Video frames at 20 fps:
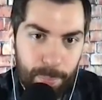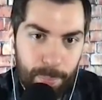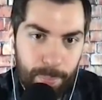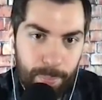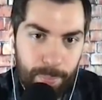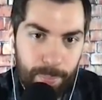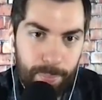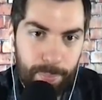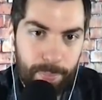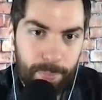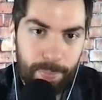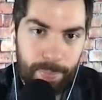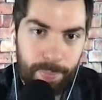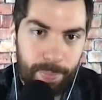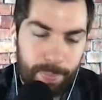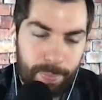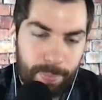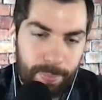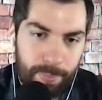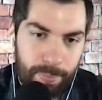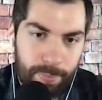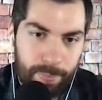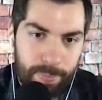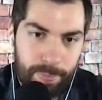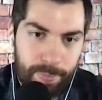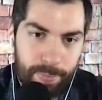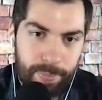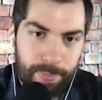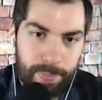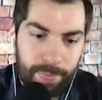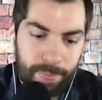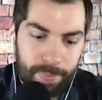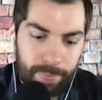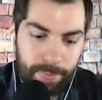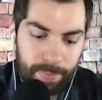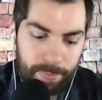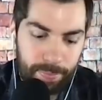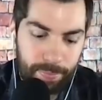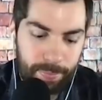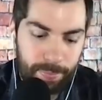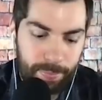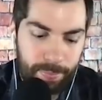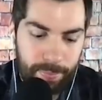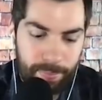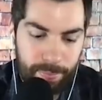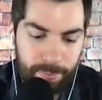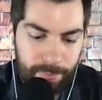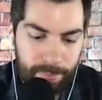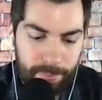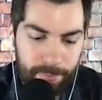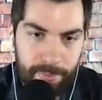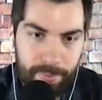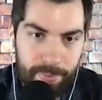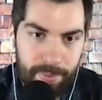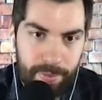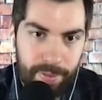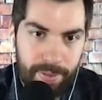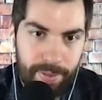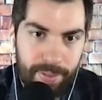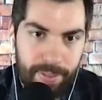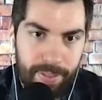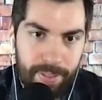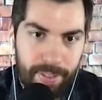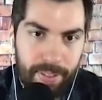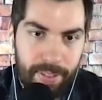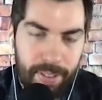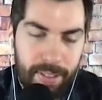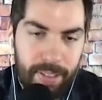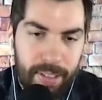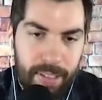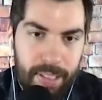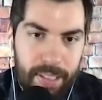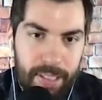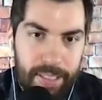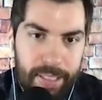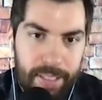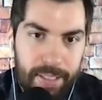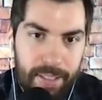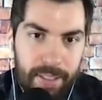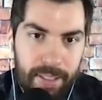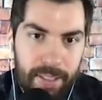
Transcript: (silent)